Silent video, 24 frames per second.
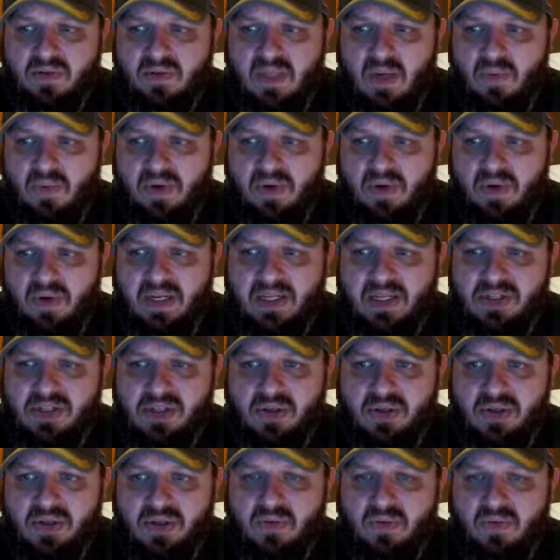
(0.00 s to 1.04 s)
that would
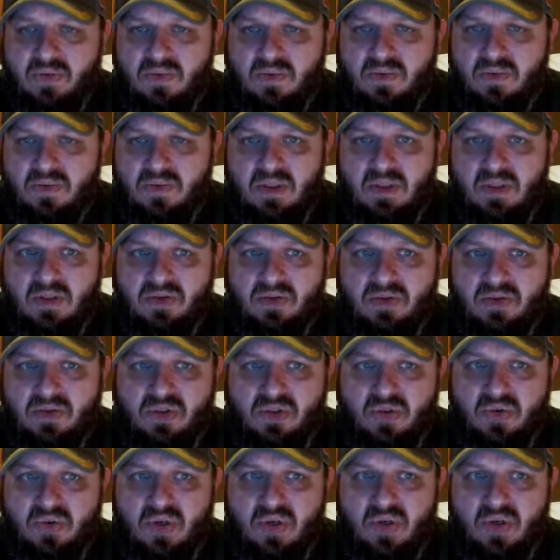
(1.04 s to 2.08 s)
get you
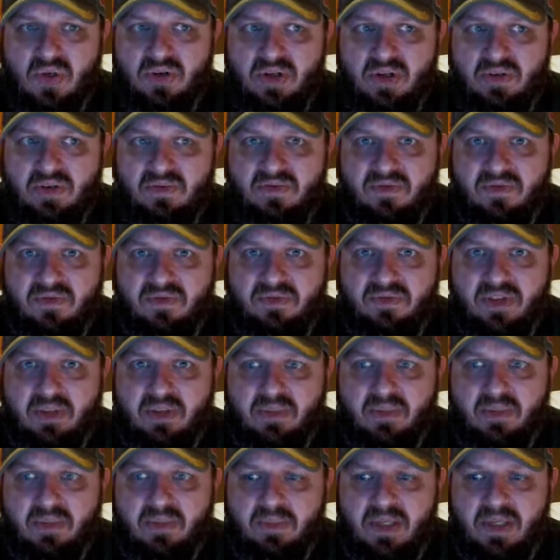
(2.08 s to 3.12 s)
250
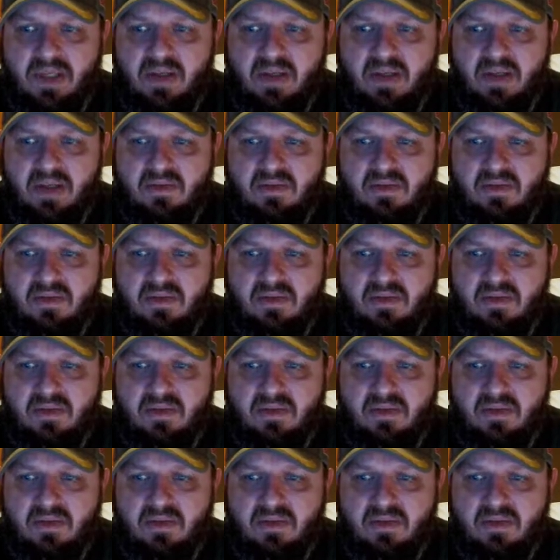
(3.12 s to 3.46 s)
maybe,